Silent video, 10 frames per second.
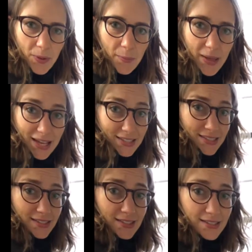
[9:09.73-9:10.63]

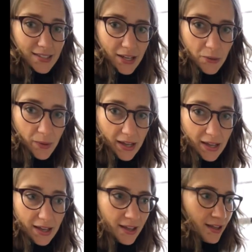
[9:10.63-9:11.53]
pests stay
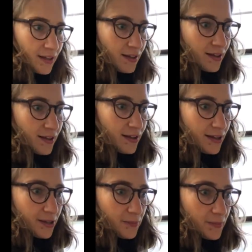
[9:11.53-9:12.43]
away.
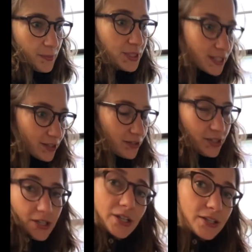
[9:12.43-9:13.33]
Particularly
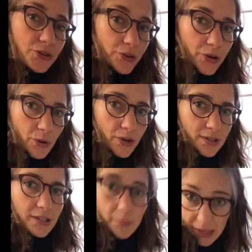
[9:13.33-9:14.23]
good to grow
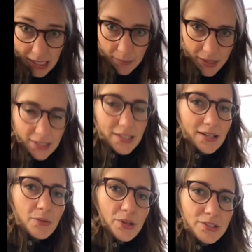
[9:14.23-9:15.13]
companion planting
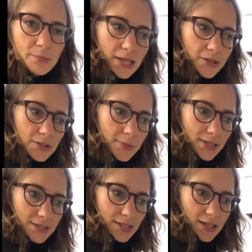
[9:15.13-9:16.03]
with tomatoes
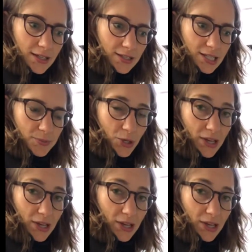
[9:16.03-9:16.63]
because it keeps